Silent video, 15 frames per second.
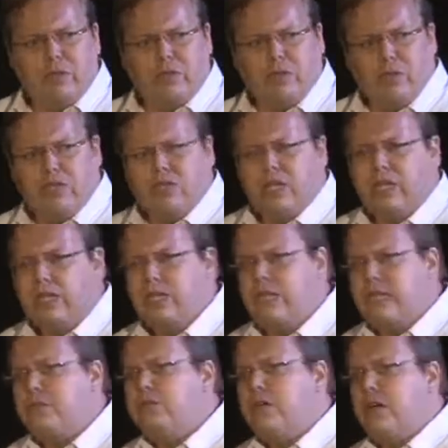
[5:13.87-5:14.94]
publishers in
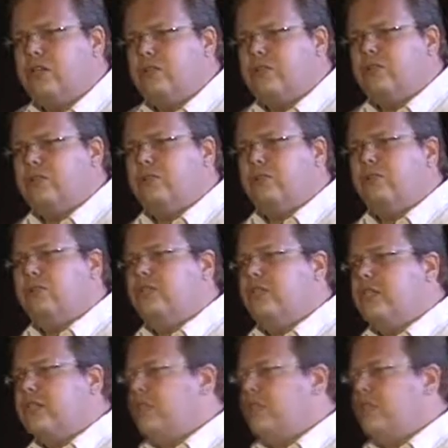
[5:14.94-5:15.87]
this part of the world.